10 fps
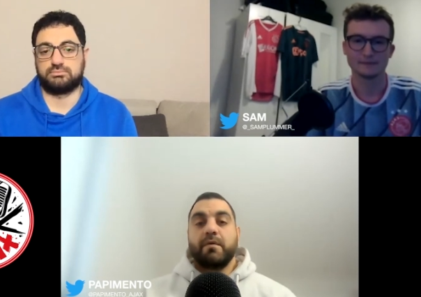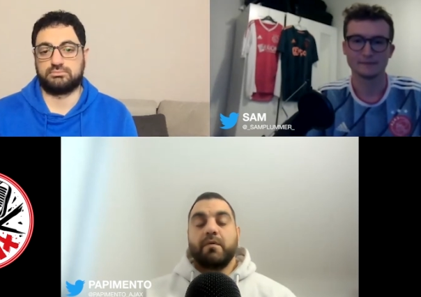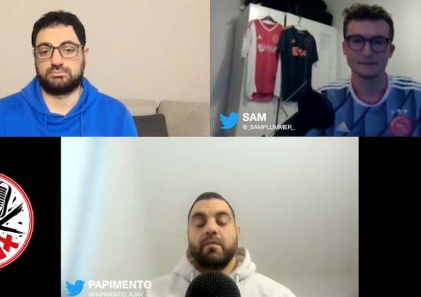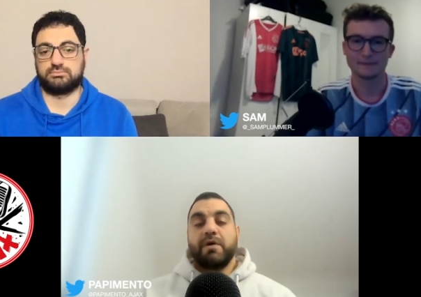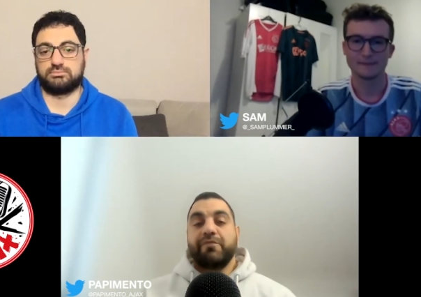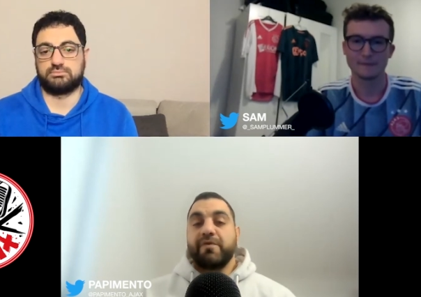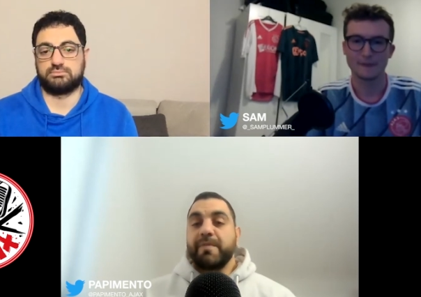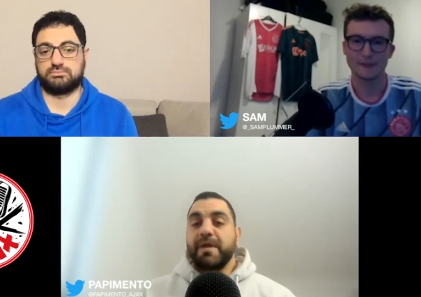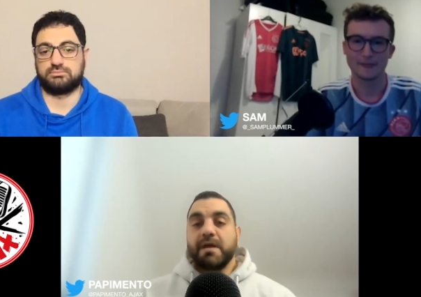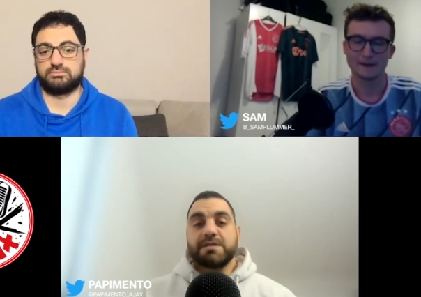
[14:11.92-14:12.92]
Speaker 1: Well, for
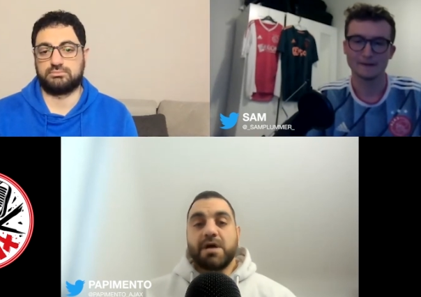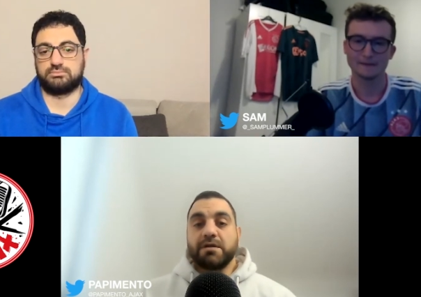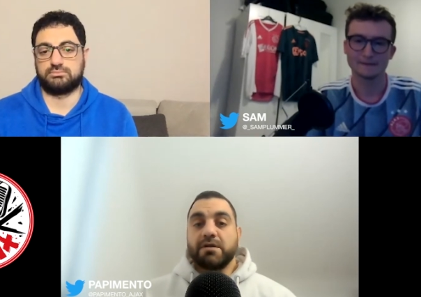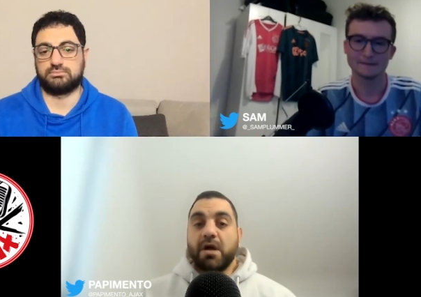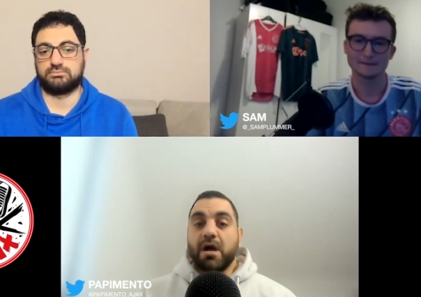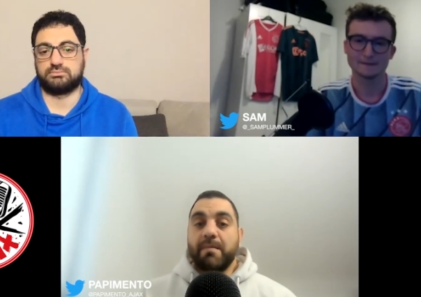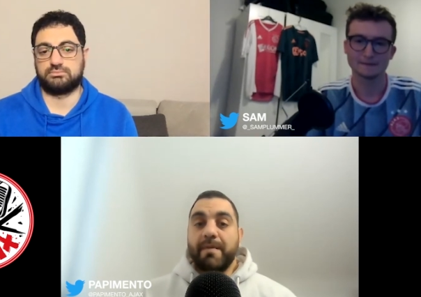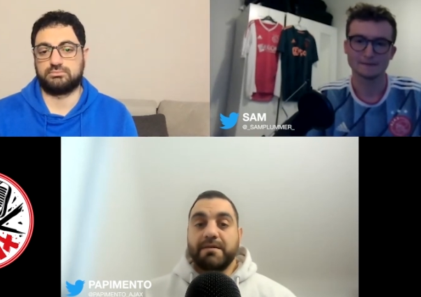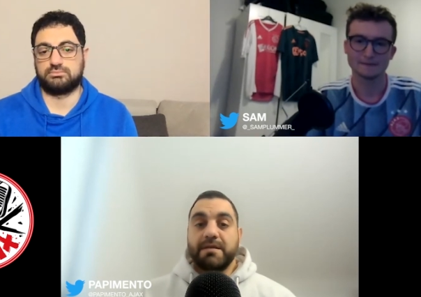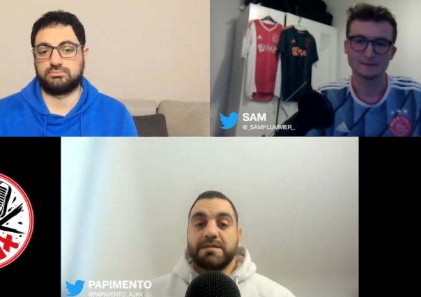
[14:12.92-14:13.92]
me, it's hard to talk
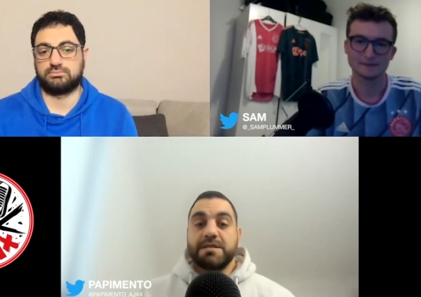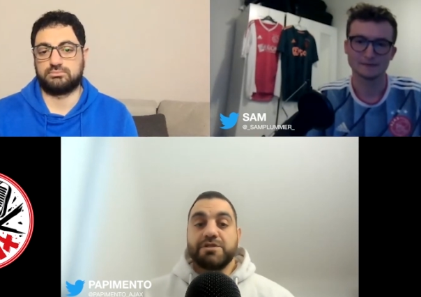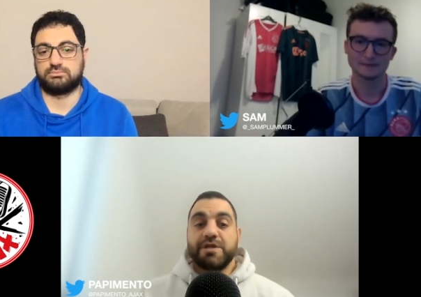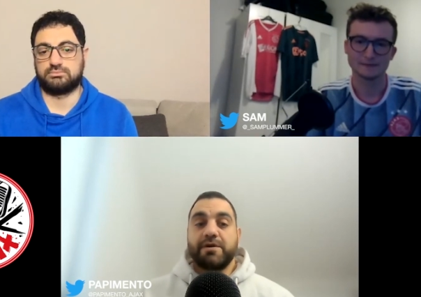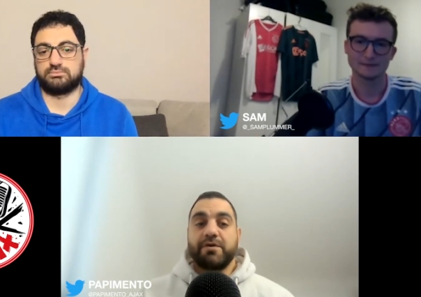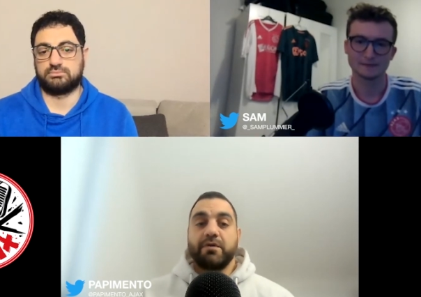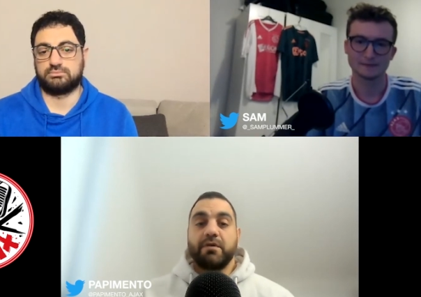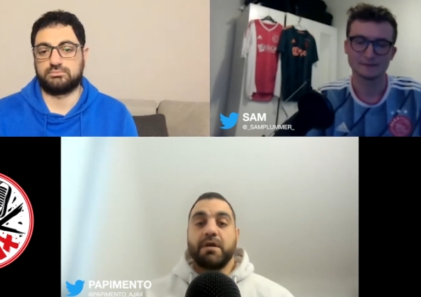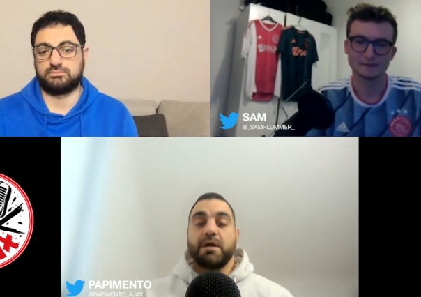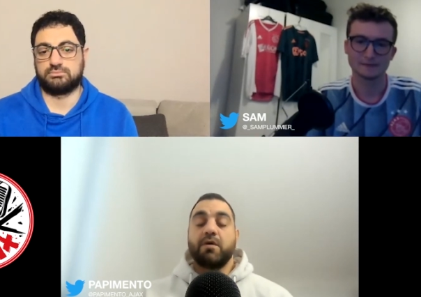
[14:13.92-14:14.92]
about this in
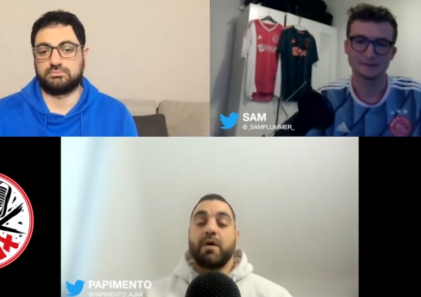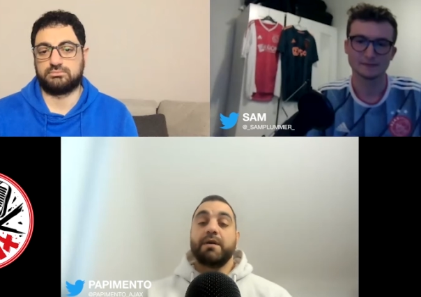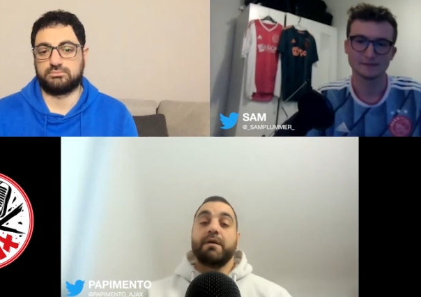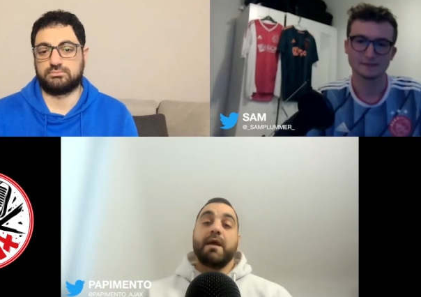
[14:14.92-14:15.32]
general, uh, Juan.